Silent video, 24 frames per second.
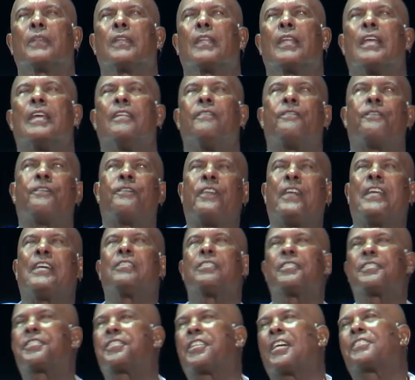And
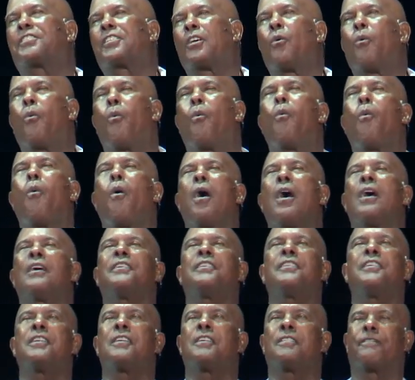feel such a
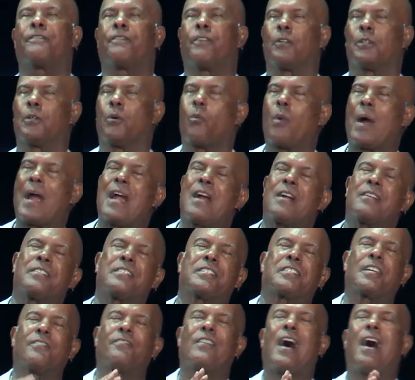wonderful
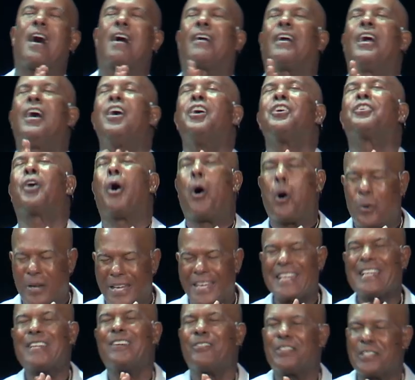awareness of our
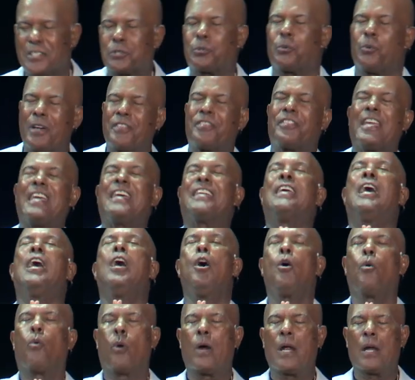coherence with it.
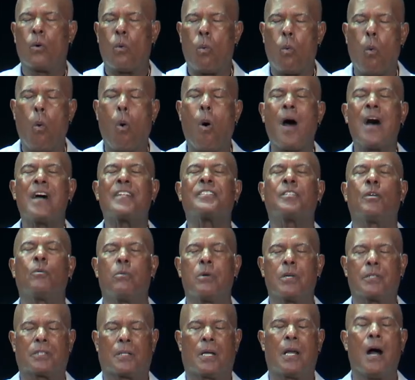We're one
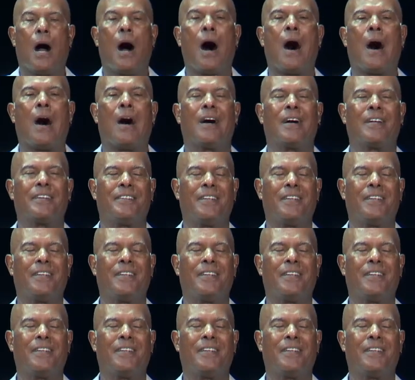with God.